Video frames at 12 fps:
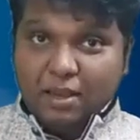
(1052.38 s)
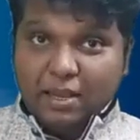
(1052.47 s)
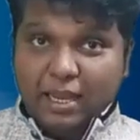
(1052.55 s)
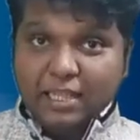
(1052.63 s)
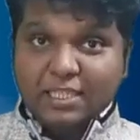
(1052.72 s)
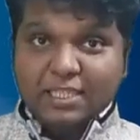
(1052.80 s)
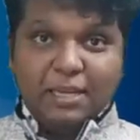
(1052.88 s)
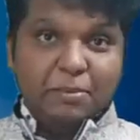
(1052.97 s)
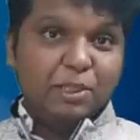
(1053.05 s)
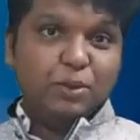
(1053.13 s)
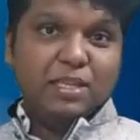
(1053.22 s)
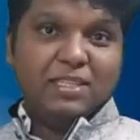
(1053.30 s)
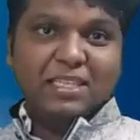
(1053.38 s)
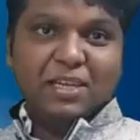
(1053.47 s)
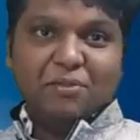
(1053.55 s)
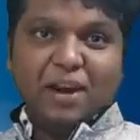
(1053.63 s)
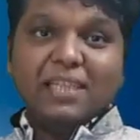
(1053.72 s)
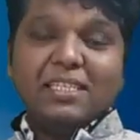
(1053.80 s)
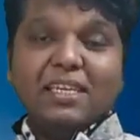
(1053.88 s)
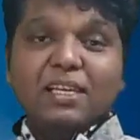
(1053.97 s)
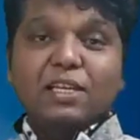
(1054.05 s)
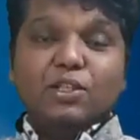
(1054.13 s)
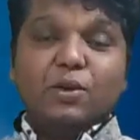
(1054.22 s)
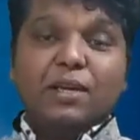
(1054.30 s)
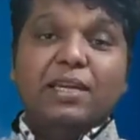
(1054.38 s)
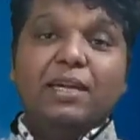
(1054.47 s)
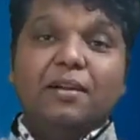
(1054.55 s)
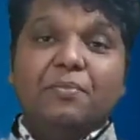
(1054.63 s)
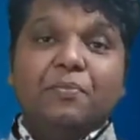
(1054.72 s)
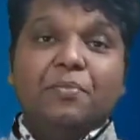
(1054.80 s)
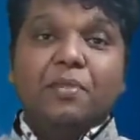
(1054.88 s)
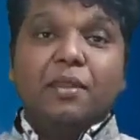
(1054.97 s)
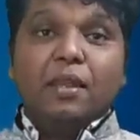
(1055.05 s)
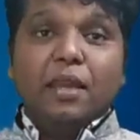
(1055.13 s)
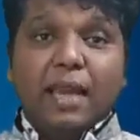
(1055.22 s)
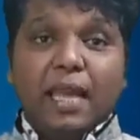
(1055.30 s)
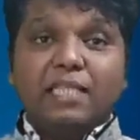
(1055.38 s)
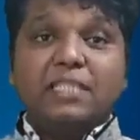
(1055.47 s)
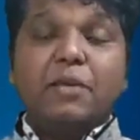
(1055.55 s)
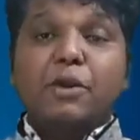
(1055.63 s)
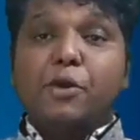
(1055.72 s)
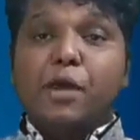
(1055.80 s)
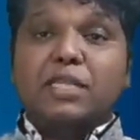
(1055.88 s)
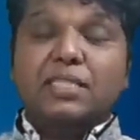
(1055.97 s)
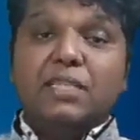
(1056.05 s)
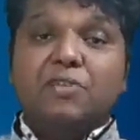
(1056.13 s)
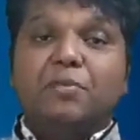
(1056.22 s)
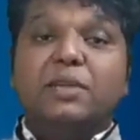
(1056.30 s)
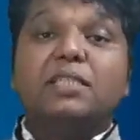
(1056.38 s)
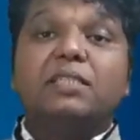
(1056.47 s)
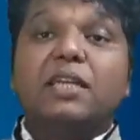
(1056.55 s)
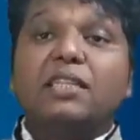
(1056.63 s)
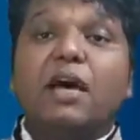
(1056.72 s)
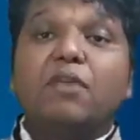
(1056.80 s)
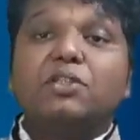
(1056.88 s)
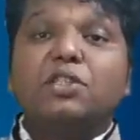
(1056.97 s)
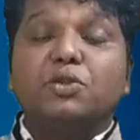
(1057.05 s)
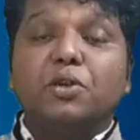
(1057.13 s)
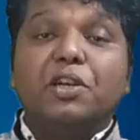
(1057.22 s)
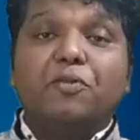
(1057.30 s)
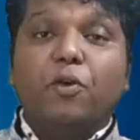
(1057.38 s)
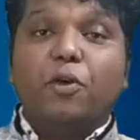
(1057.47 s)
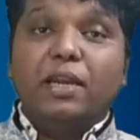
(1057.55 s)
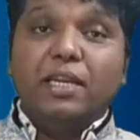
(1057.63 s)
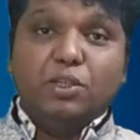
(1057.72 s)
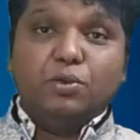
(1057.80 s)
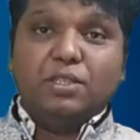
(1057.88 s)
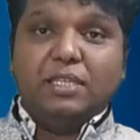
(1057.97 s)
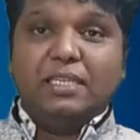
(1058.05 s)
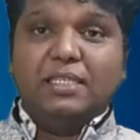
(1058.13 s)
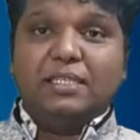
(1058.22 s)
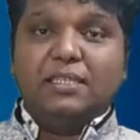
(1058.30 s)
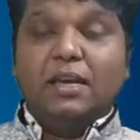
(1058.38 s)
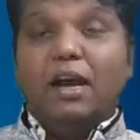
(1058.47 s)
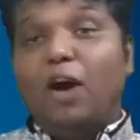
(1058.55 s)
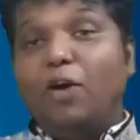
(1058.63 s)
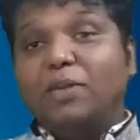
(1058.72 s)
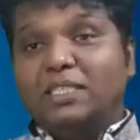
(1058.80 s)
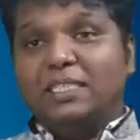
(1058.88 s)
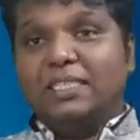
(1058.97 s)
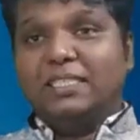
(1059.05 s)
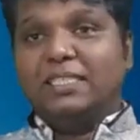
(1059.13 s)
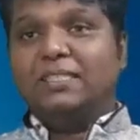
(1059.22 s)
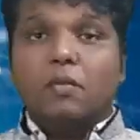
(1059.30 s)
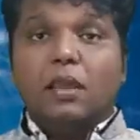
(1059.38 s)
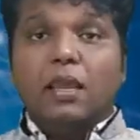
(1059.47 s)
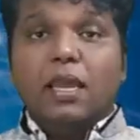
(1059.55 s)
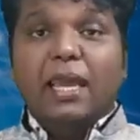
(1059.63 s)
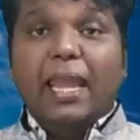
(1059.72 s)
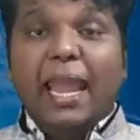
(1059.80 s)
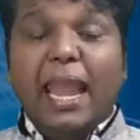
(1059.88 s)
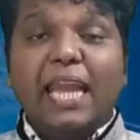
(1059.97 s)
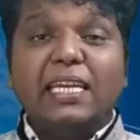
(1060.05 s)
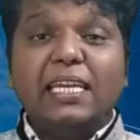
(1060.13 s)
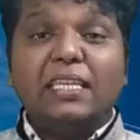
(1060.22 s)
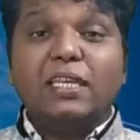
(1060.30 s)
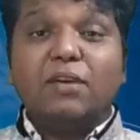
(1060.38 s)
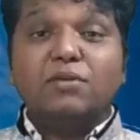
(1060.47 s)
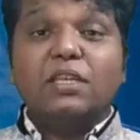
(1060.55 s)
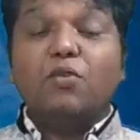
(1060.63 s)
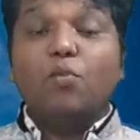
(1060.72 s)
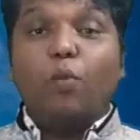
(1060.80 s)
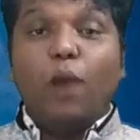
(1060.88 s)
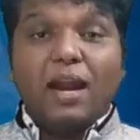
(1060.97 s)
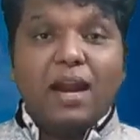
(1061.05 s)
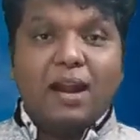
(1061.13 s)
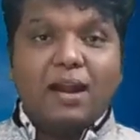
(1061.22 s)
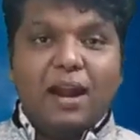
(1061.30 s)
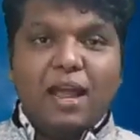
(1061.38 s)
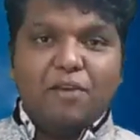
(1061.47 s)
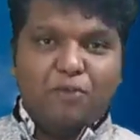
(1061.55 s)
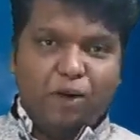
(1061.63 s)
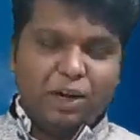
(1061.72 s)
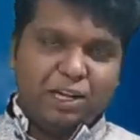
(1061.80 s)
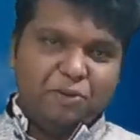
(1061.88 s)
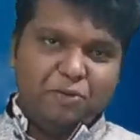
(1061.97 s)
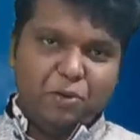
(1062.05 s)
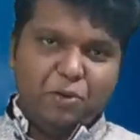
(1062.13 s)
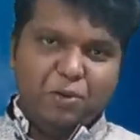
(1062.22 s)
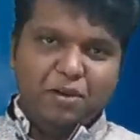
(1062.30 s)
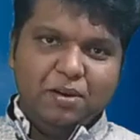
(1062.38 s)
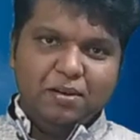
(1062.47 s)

LCM into HCF, right? So here LCM into HCF means 3024 into 6. How much it is? 18,144.